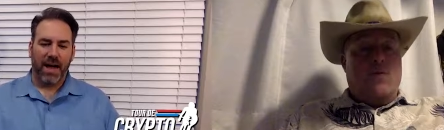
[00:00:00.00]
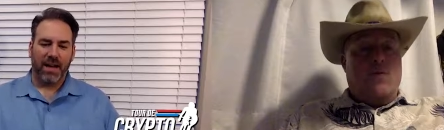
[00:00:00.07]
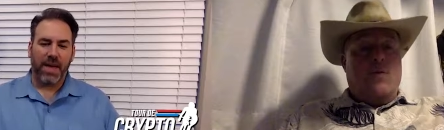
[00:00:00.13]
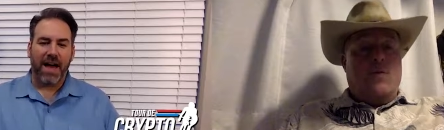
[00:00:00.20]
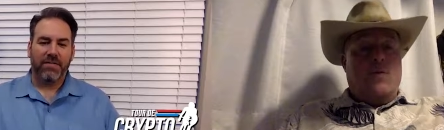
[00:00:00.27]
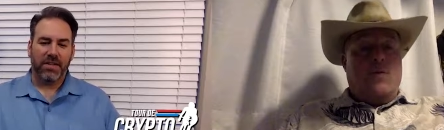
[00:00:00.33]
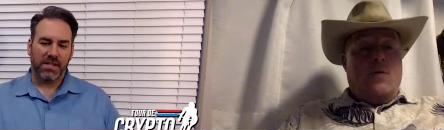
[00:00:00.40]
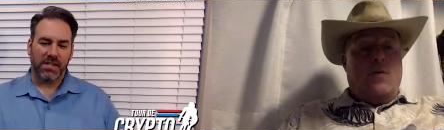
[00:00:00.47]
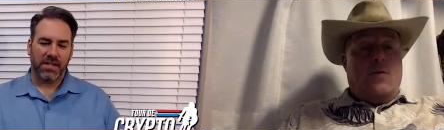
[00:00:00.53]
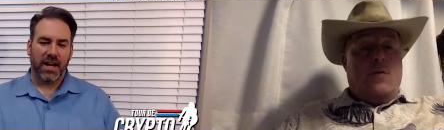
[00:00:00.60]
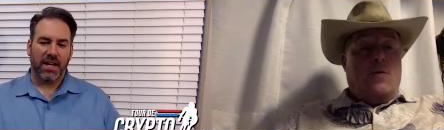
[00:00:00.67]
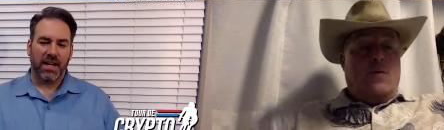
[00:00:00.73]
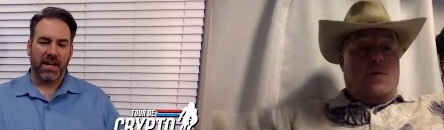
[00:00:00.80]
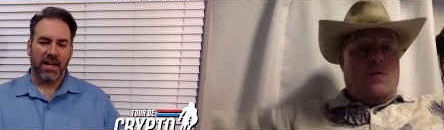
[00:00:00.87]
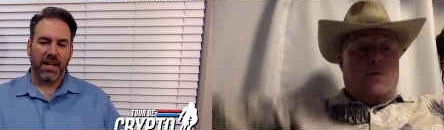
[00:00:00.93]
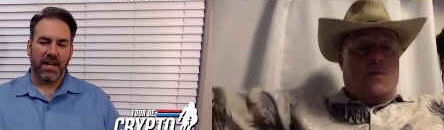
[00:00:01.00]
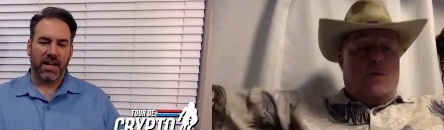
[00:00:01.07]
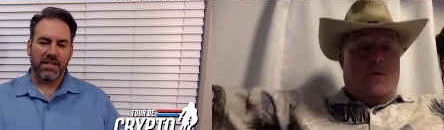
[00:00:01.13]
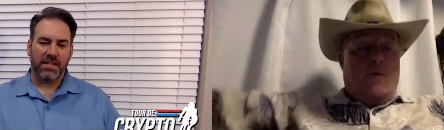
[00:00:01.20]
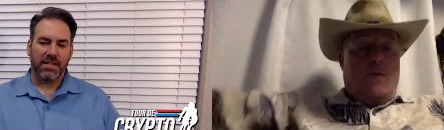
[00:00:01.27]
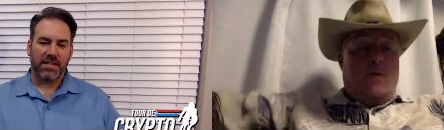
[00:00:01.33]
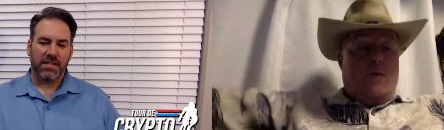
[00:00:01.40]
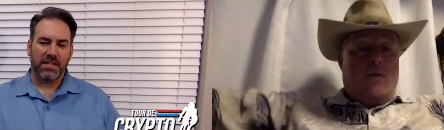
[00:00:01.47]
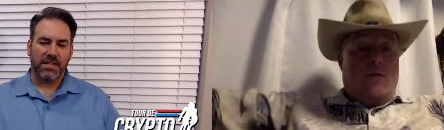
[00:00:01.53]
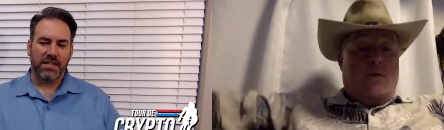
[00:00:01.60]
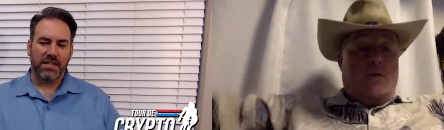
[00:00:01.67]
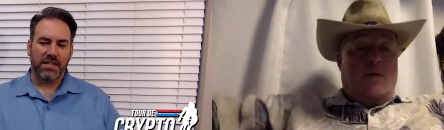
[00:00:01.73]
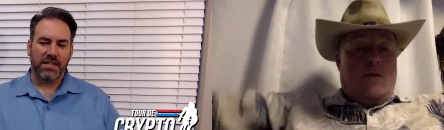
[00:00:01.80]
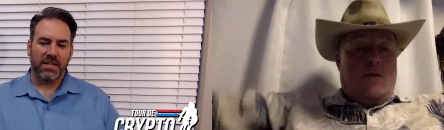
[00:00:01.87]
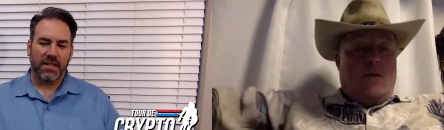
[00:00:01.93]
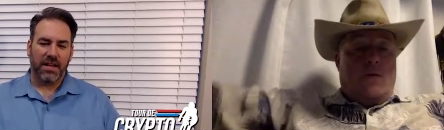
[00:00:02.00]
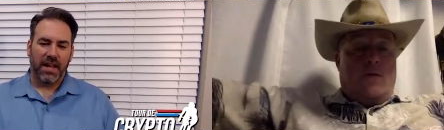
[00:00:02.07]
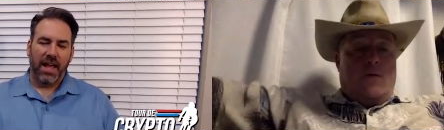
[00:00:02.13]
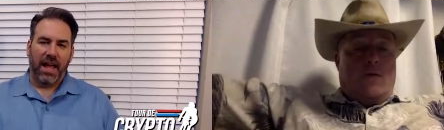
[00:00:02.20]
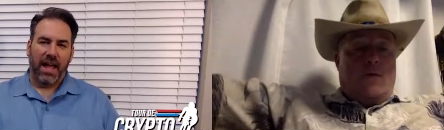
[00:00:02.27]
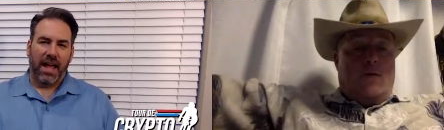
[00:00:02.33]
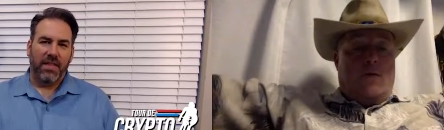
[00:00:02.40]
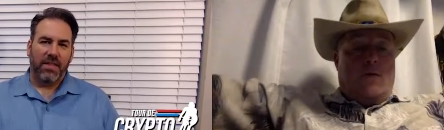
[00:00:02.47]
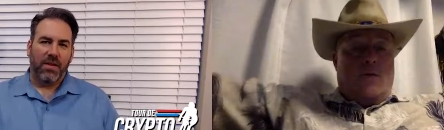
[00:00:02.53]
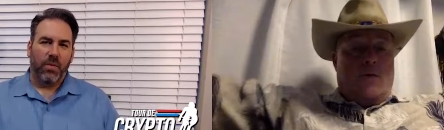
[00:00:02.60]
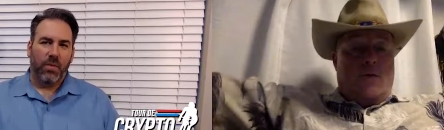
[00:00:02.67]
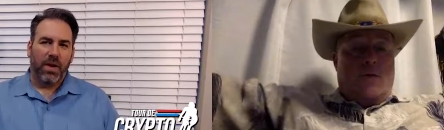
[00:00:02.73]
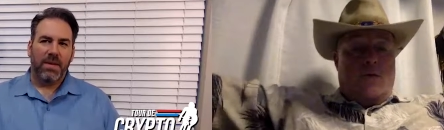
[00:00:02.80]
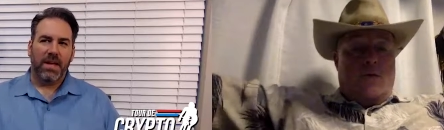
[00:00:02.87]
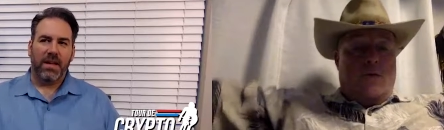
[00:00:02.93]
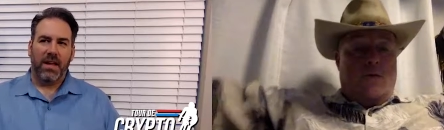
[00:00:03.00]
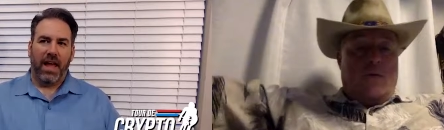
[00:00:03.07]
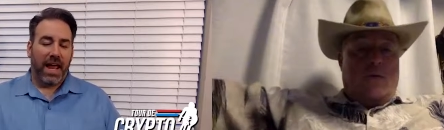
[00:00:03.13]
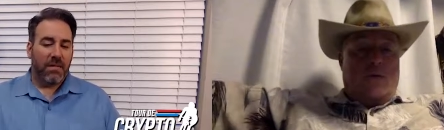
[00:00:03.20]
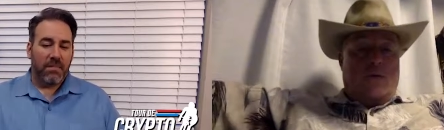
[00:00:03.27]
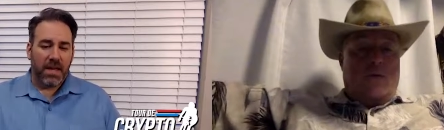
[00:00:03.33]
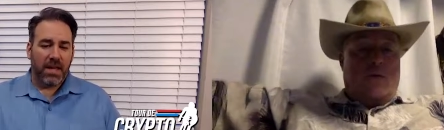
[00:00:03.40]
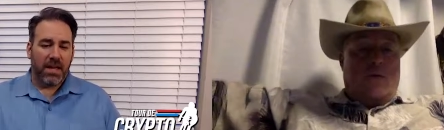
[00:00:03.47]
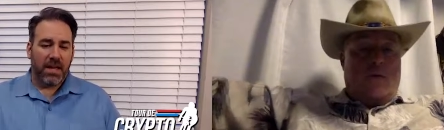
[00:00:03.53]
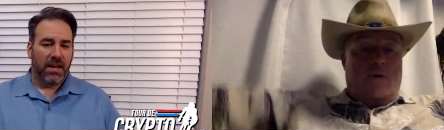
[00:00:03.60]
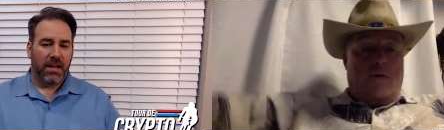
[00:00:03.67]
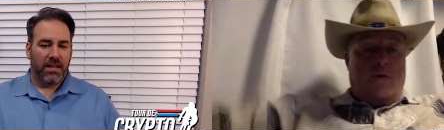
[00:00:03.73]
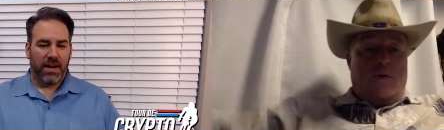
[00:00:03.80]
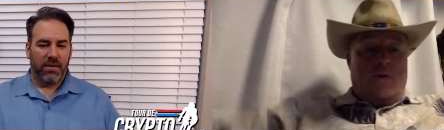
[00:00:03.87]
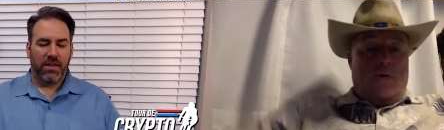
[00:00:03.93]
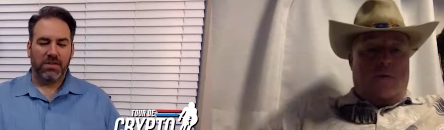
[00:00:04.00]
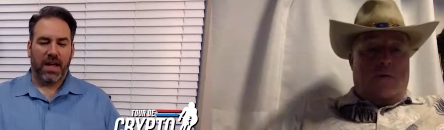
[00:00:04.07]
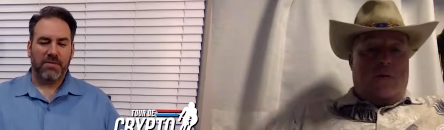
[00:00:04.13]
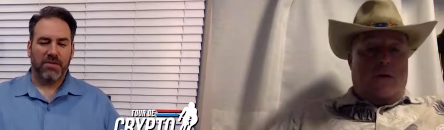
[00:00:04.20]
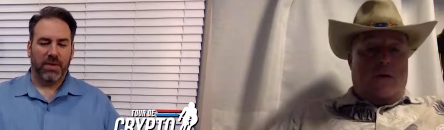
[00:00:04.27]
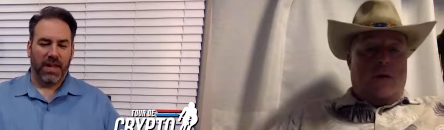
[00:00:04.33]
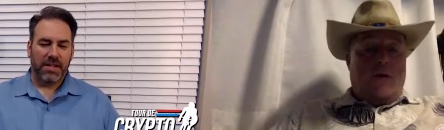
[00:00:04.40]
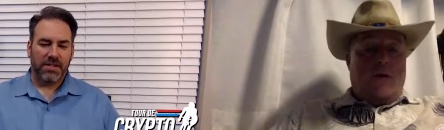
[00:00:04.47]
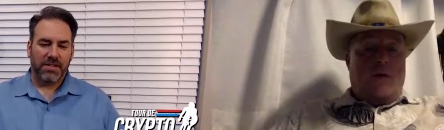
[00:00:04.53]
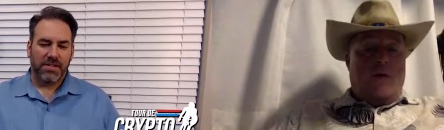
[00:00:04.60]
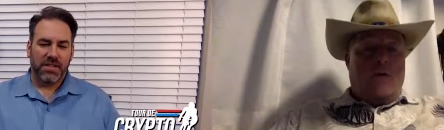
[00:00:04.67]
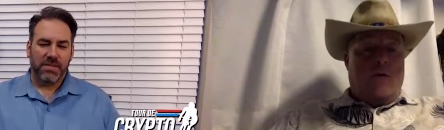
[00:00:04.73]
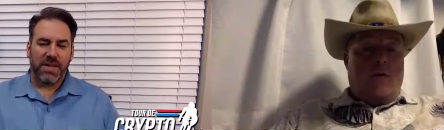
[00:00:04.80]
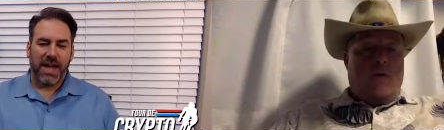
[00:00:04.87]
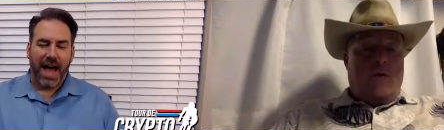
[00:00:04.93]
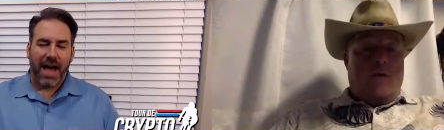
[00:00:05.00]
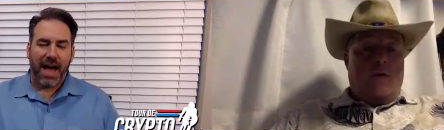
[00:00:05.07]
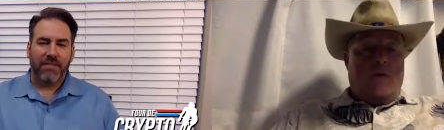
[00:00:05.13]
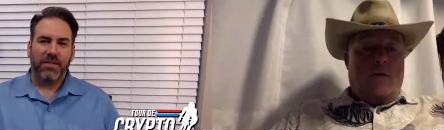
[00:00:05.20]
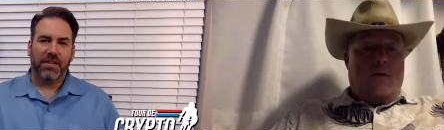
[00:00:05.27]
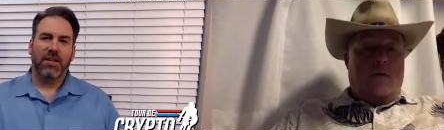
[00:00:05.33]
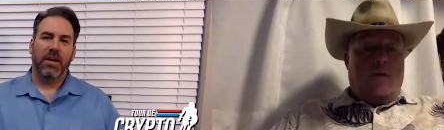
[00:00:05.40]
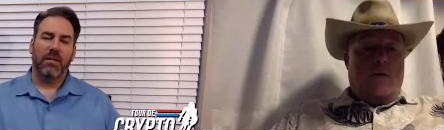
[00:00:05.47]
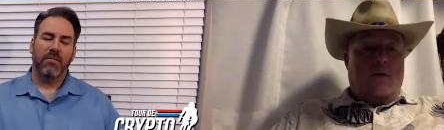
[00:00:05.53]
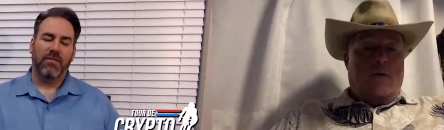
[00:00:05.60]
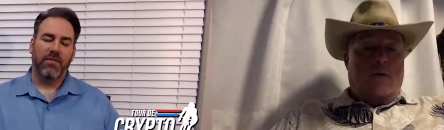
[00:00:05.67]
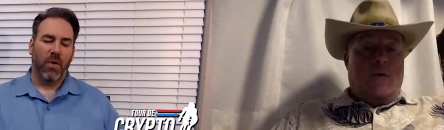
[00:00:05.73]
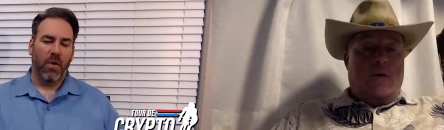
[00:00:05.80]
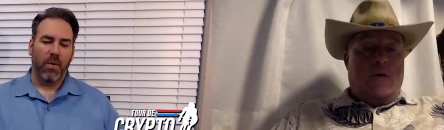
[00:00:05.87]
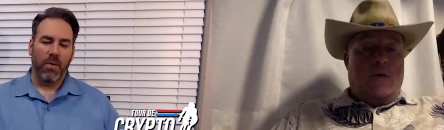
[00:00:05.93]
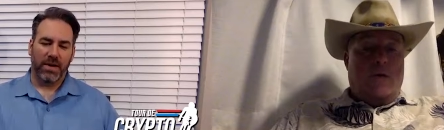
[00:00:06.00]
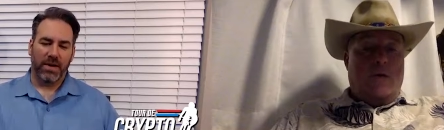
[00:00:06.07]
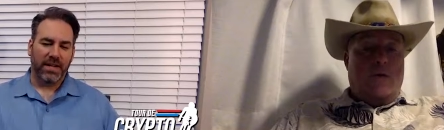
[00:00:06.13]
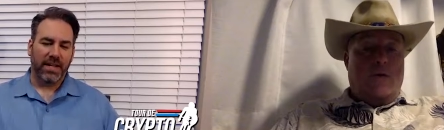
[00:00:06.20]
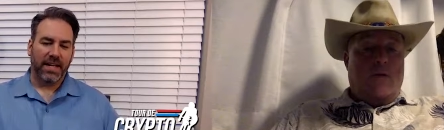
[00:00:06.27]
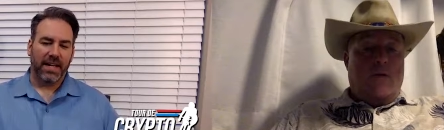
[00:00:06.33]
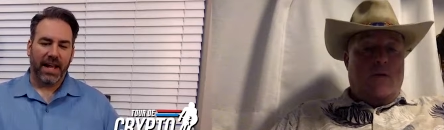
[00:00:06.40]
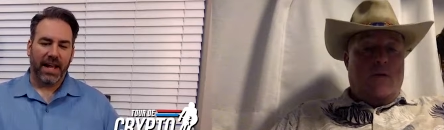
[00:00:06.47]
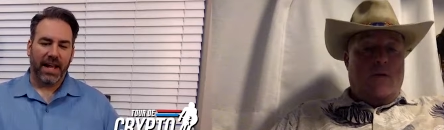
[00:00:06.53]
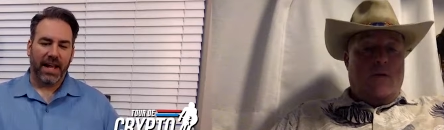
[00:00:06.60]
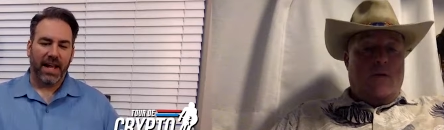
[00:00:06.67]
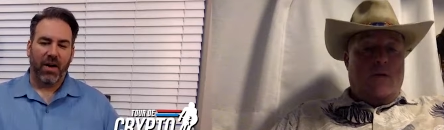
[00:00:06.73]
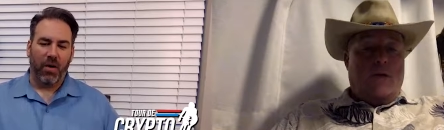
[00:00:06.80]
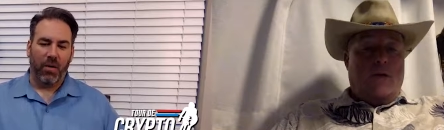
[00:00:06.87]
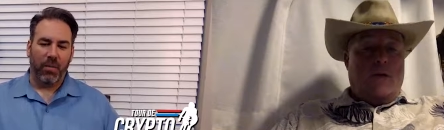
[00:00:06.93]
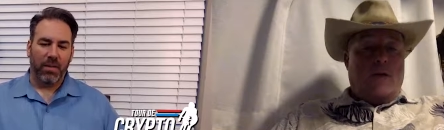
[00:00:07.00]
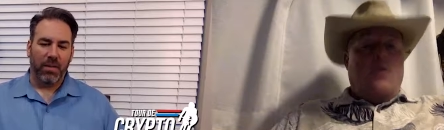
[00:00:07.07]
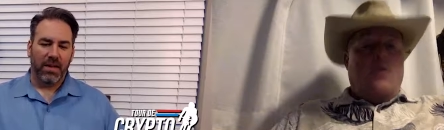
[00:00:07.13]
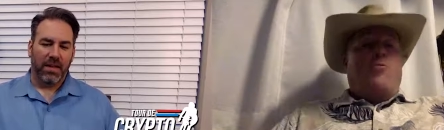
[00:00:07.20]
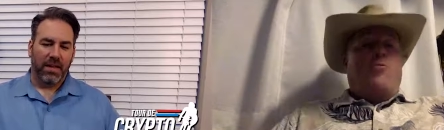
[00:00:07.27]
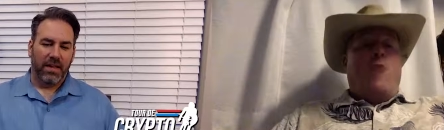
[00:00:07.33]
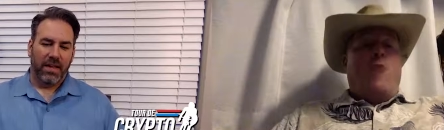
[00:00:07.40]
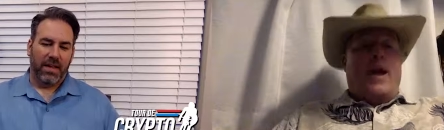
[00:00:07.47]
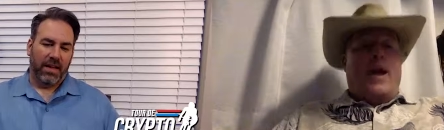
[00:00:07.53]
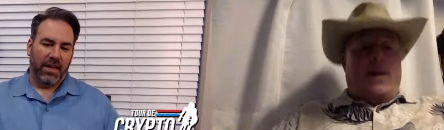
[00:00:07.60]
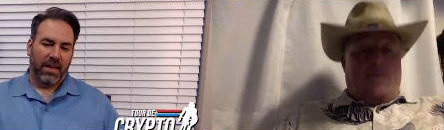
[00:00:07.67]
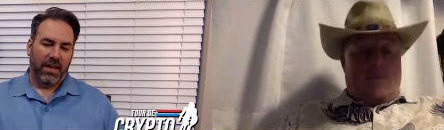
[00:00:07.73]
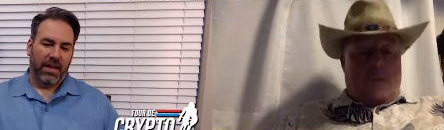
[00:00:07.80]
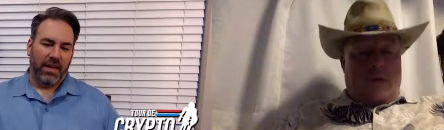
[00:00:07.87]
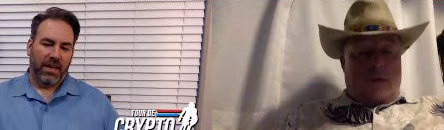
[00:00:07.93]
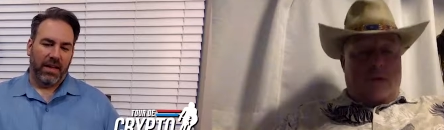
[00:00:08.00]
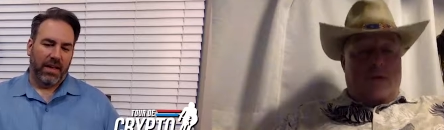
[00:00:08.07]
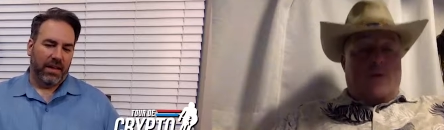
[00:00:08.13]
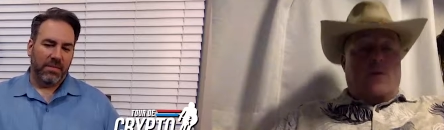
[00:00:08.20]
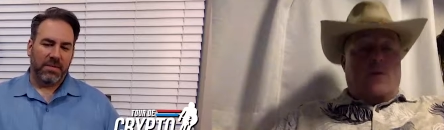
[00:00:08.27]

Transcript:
Speaker 1: to discuss it. And the women and men that are in those types of relationships have to come forward and get help. Right. And sometimes that's